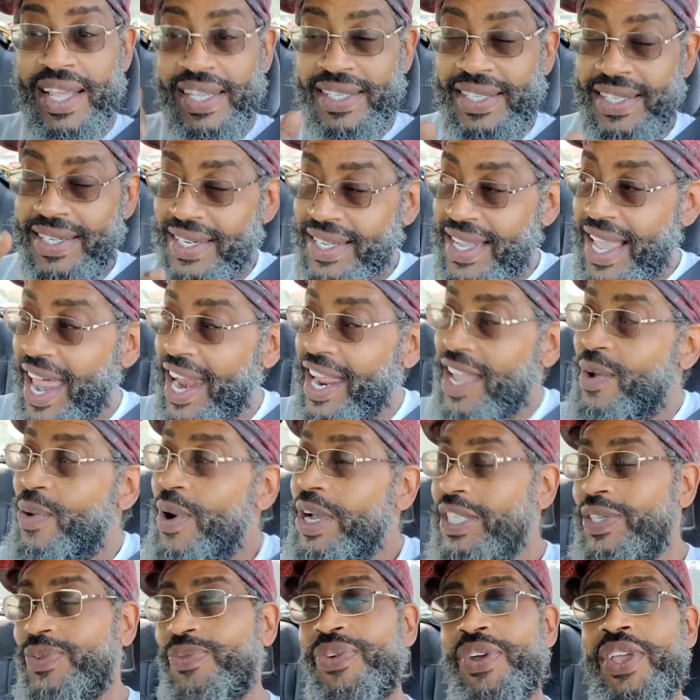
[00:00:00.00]
Listen, got
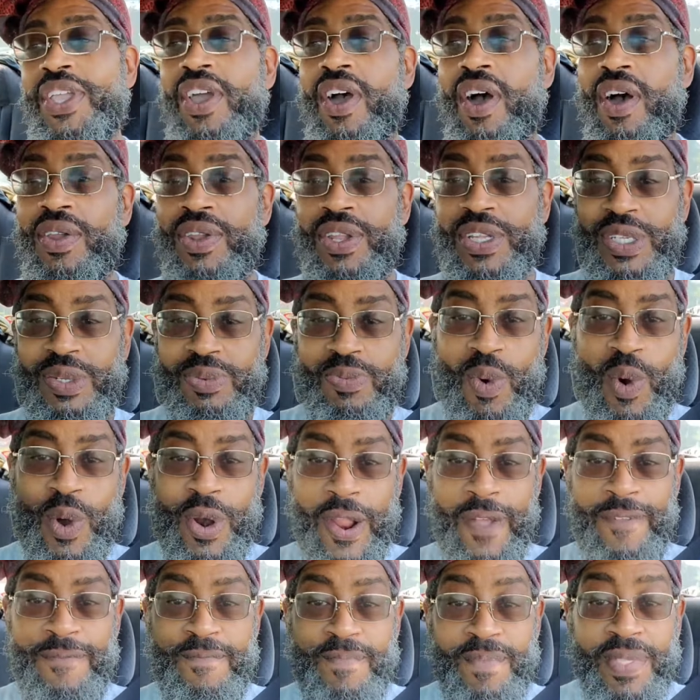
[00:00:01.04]
a question for y'all this
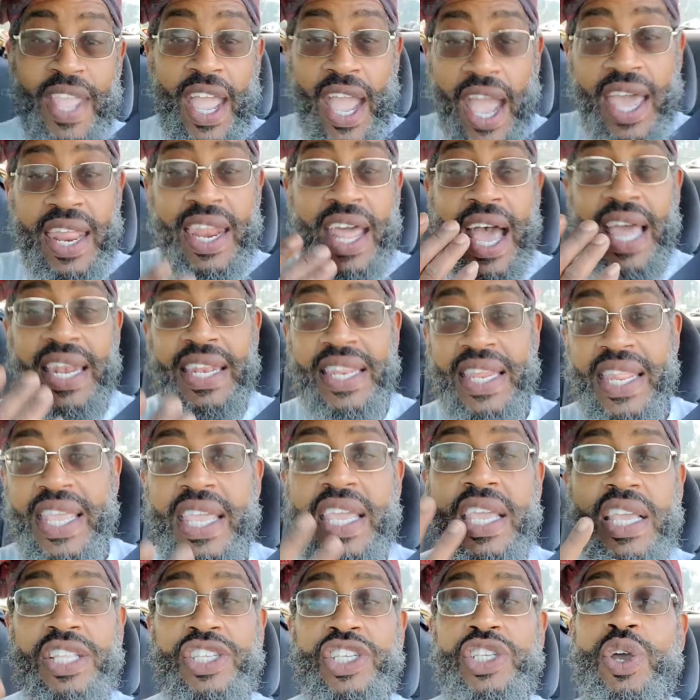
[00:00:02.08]
morning. And I
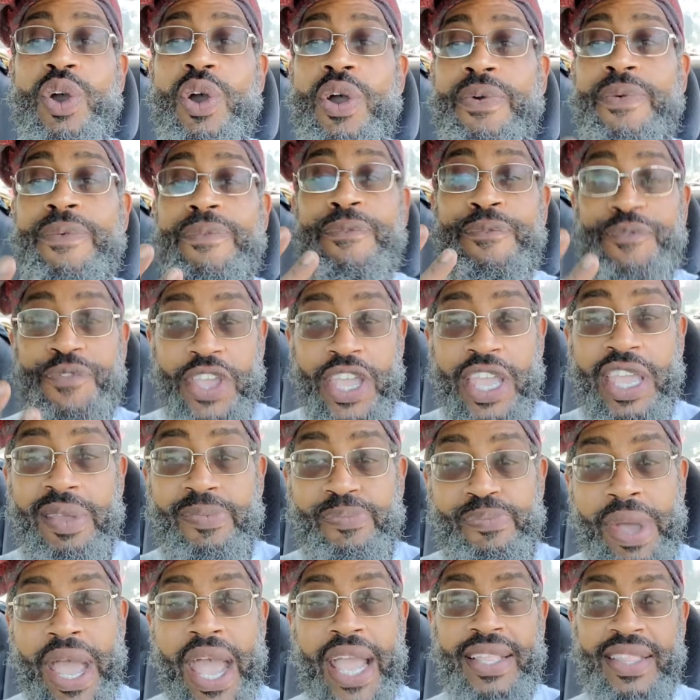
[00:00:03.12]
need your
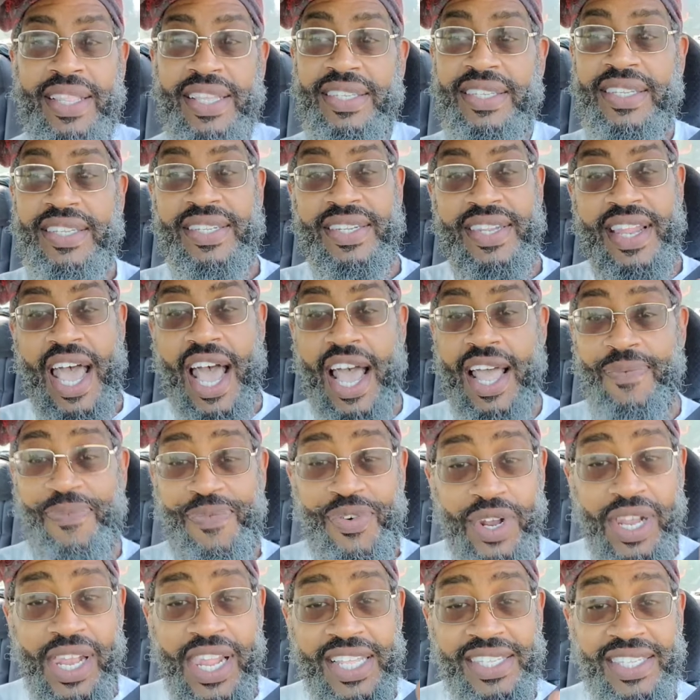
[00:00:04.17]
feedback. This is
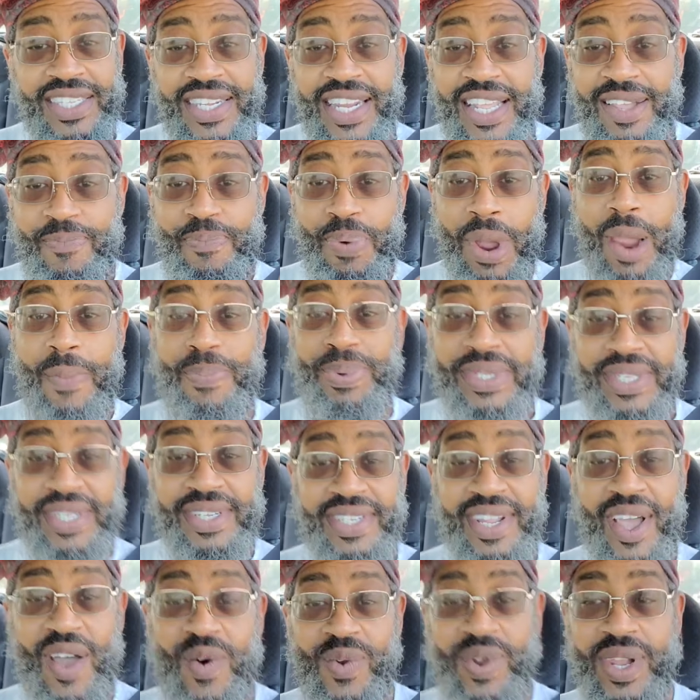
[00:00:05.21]
not for listening
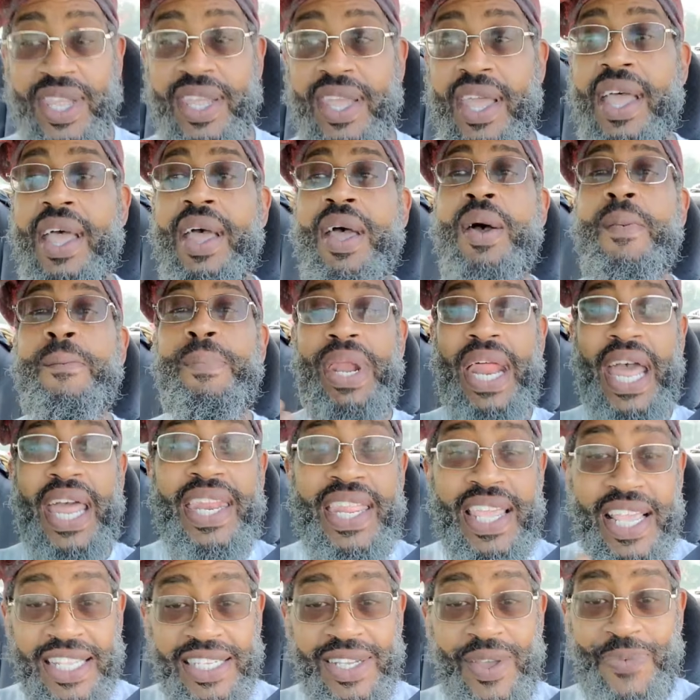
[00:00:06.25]
purposes only,
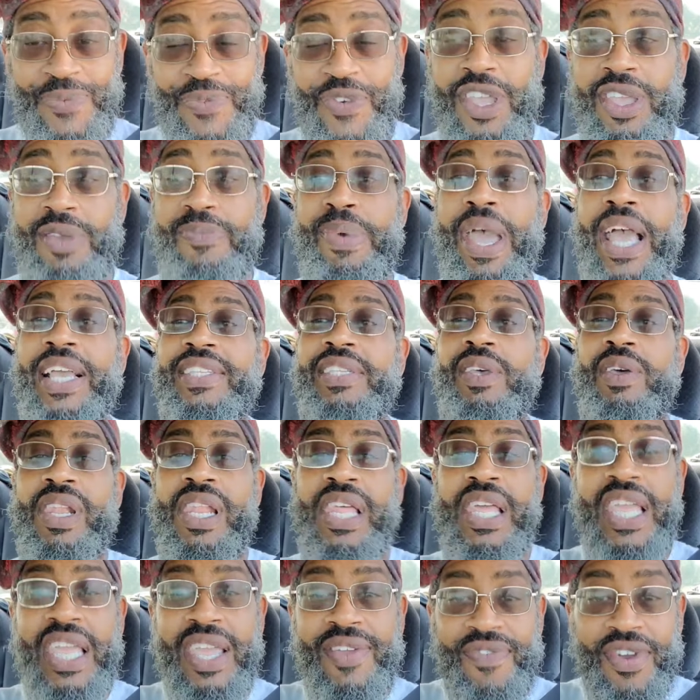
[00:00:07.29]
but I need your feedback.
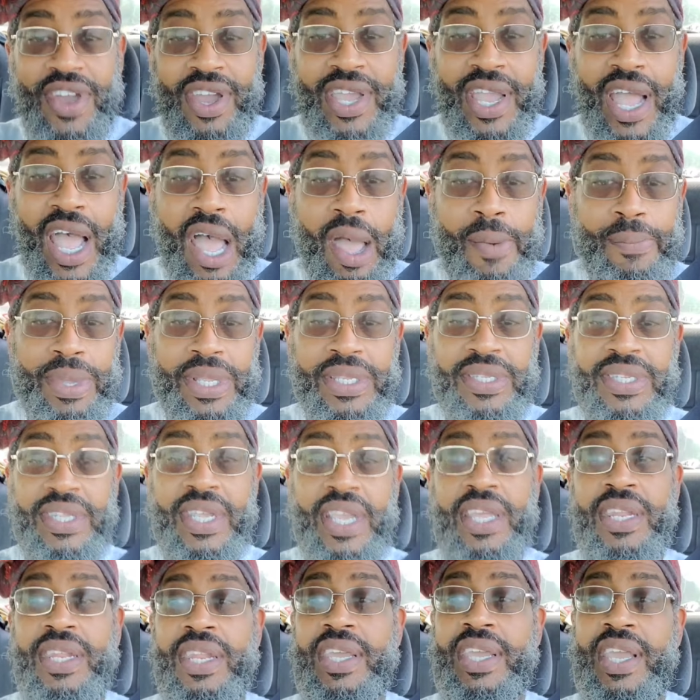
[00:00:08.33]
So leave your
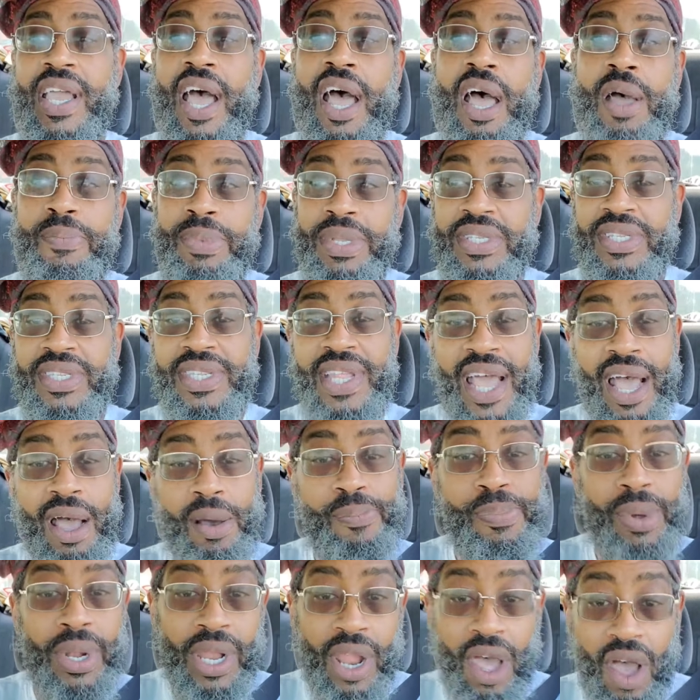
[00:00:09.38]
comments in the comments
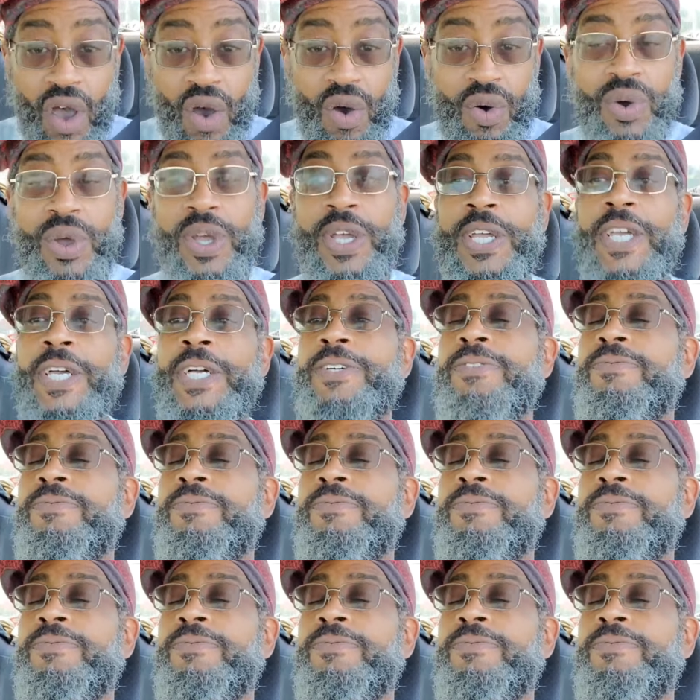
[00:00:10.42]
down below.